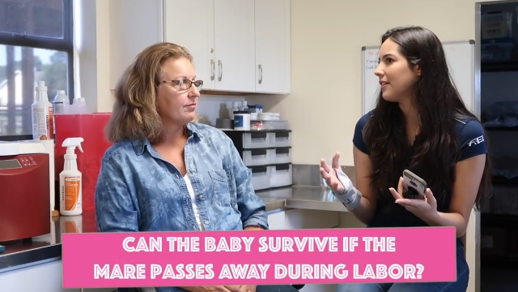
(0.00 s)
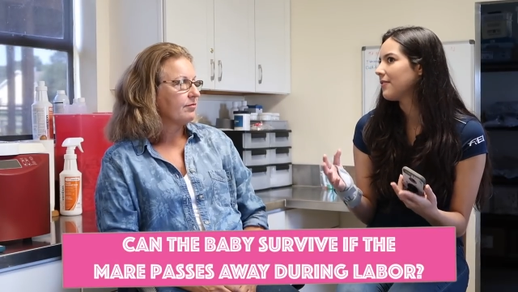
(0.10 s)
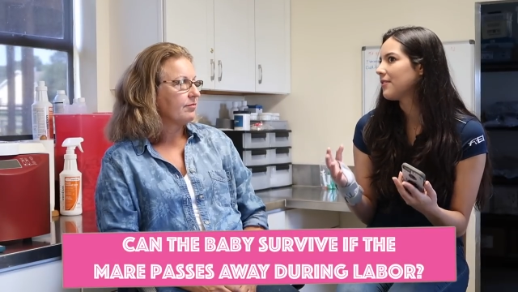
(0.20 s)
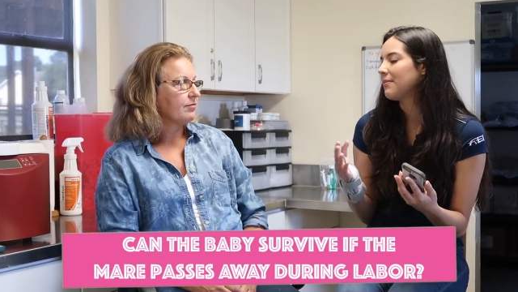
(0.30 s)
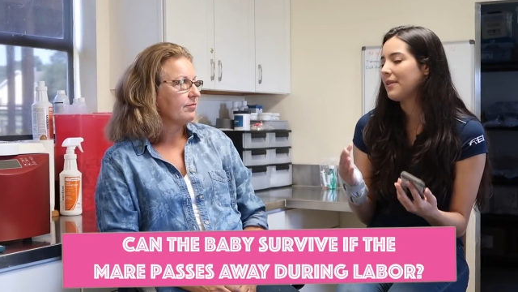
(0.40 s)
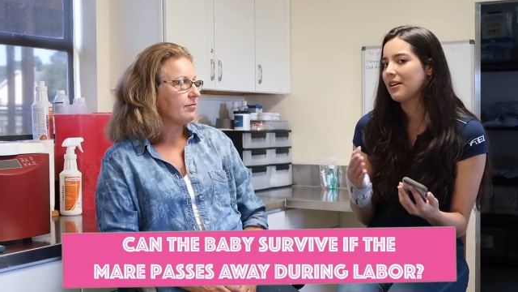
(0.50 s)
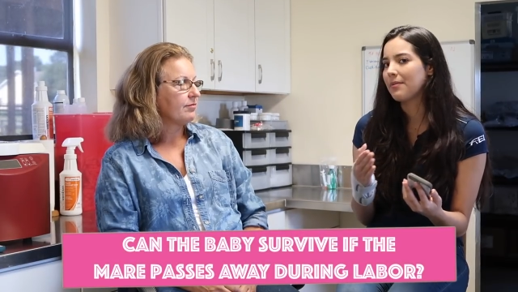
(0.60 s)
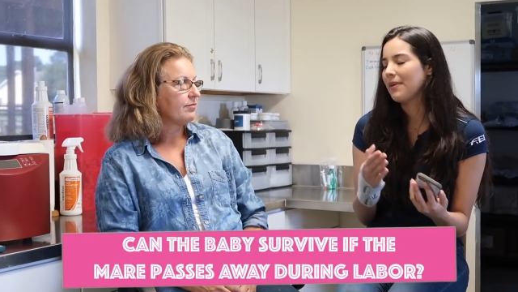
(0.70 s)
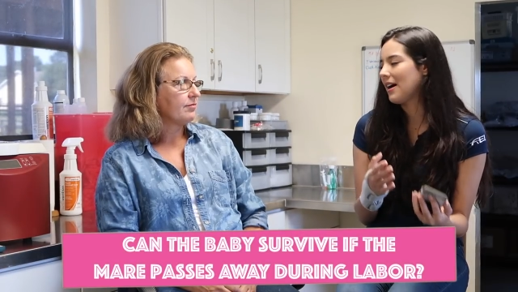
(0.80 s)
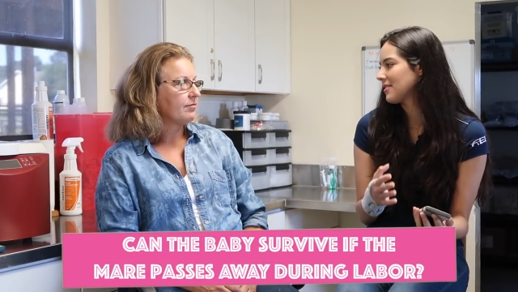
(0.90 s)
Speaker 1: if the
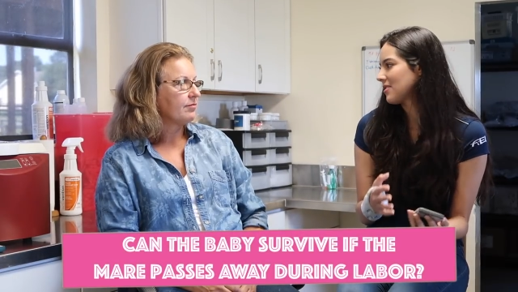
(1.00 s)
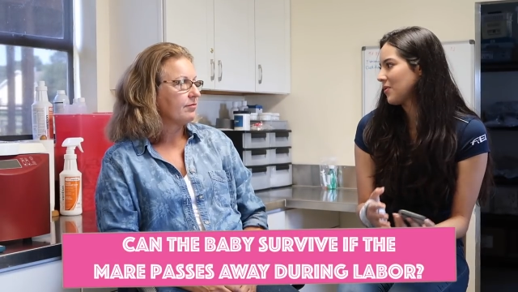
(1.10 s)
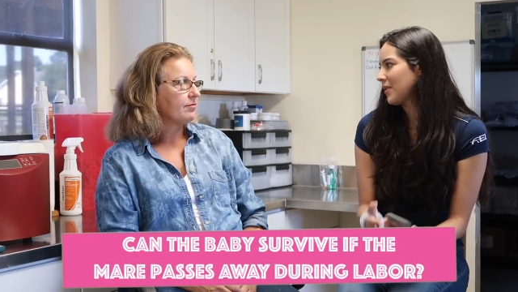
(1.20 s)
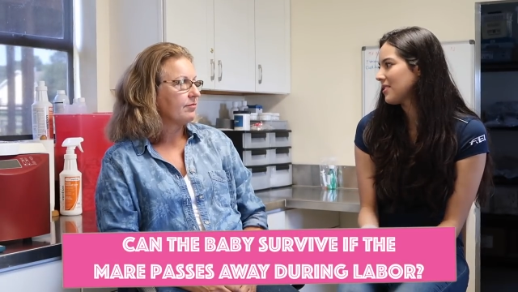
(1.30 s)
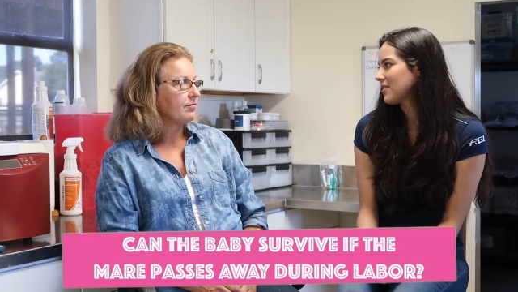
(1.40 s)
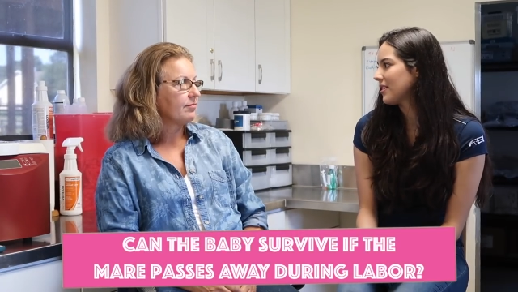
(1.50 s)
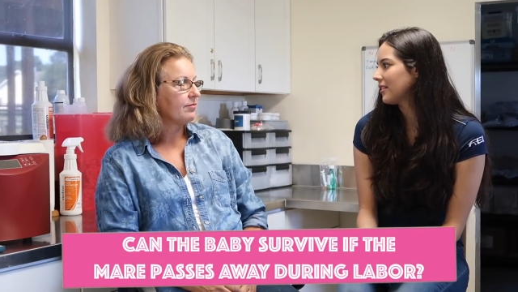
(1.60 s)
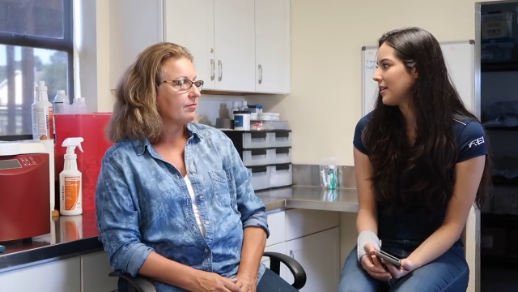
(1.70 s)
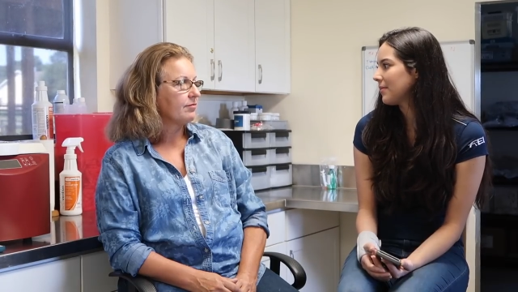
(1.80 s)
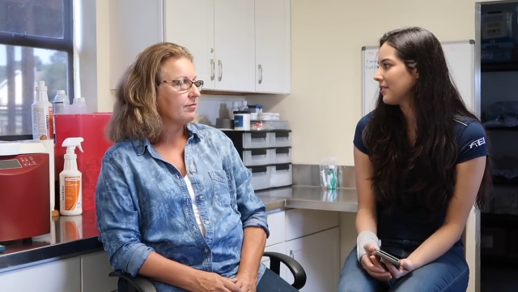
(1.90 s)
mare passes away
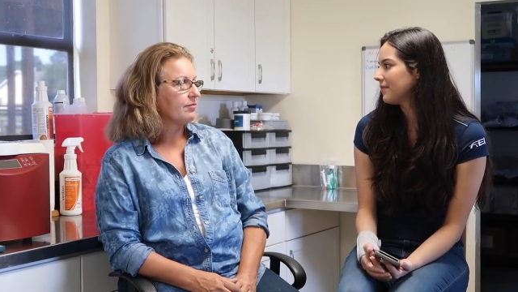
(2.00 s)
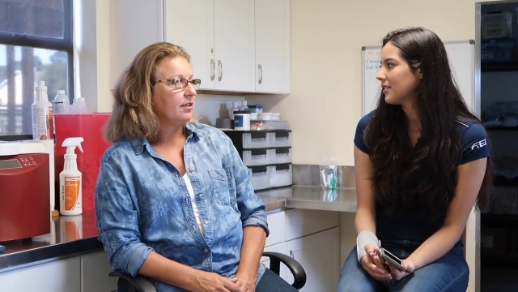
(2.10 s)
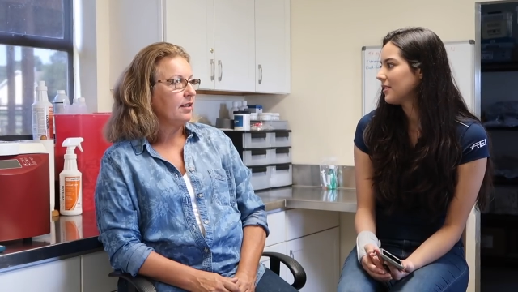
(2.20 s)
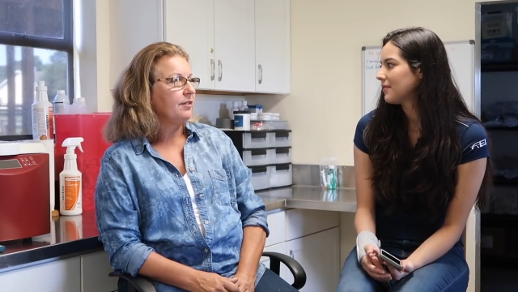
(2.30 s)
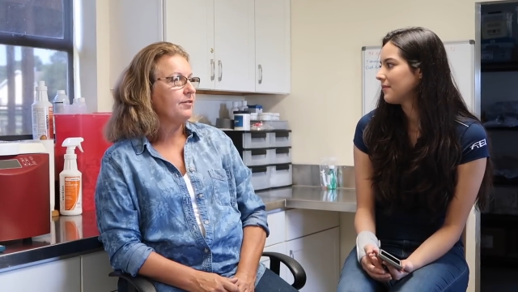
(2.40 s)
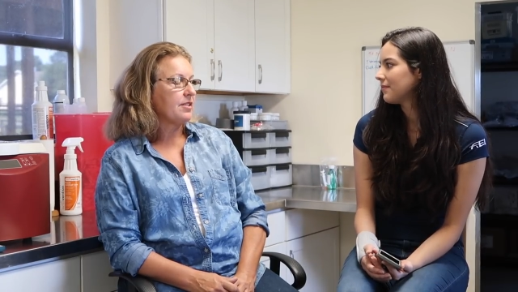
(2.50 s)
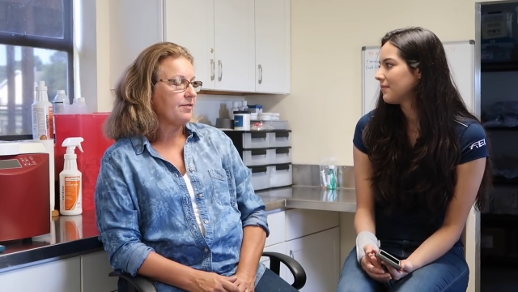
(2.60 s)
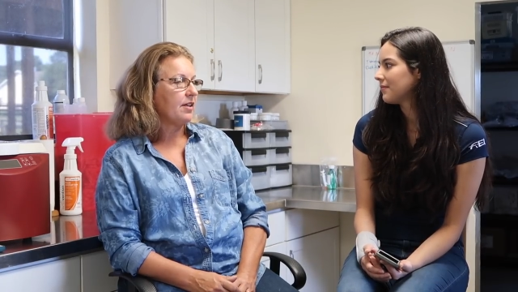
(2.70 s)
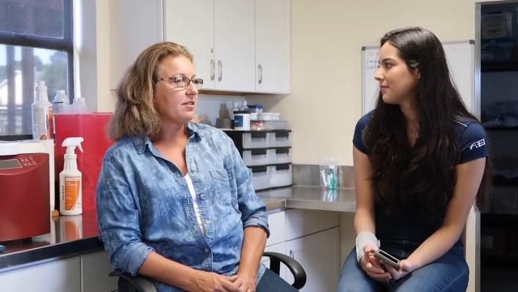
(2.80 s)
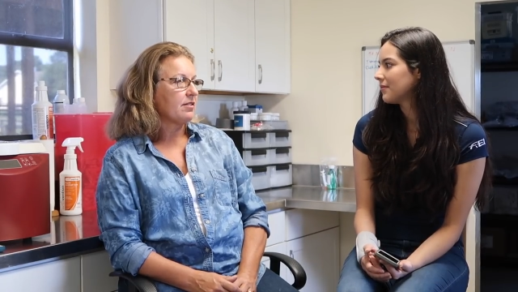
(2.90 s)
during labor? Yeah, if
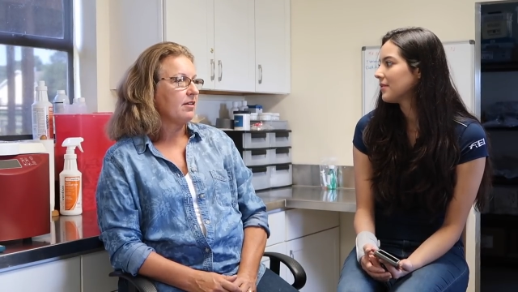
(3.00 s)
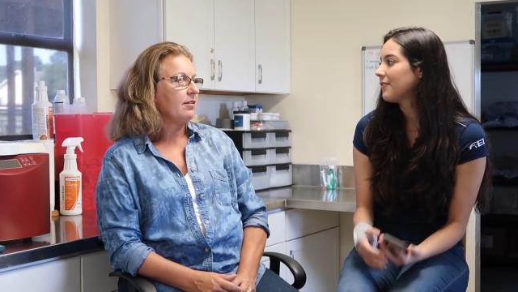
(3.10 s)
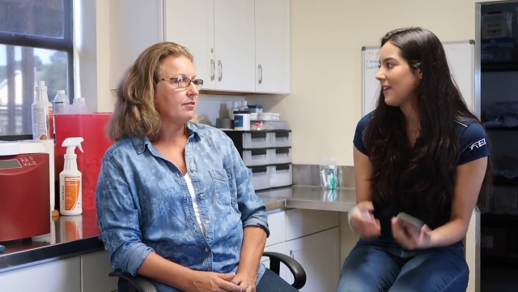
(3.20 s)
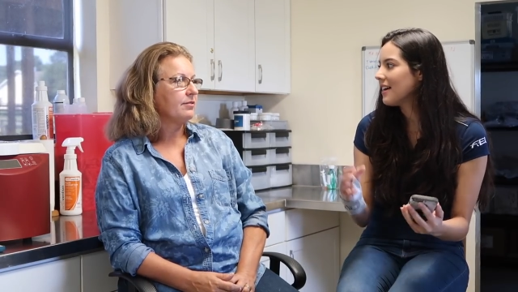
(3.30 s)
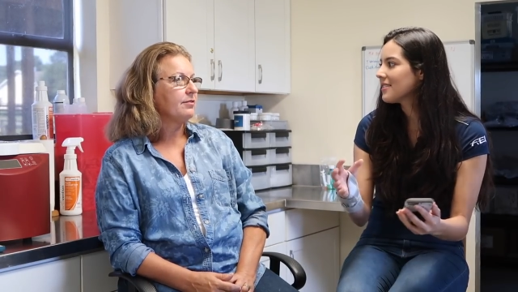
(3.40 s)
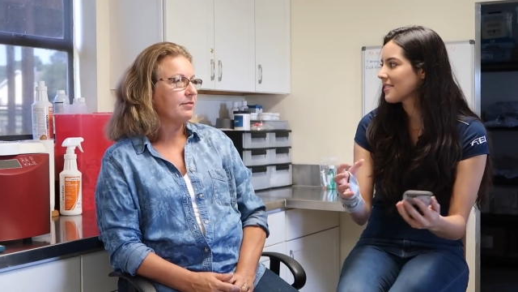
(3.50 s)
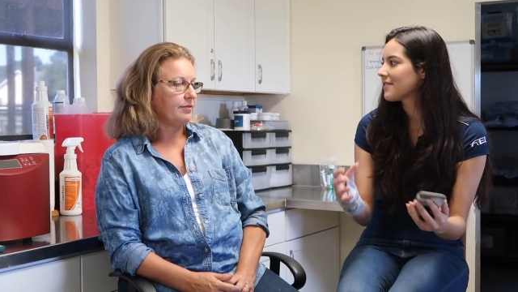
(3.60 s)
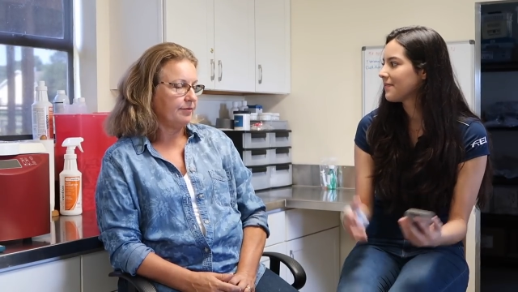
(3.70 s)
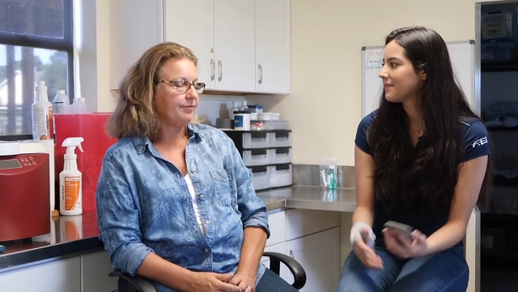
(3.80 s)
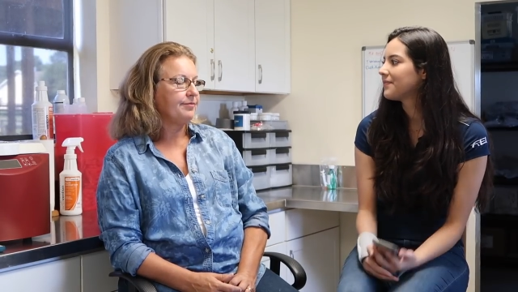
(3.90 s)
it's fast enough. Fast.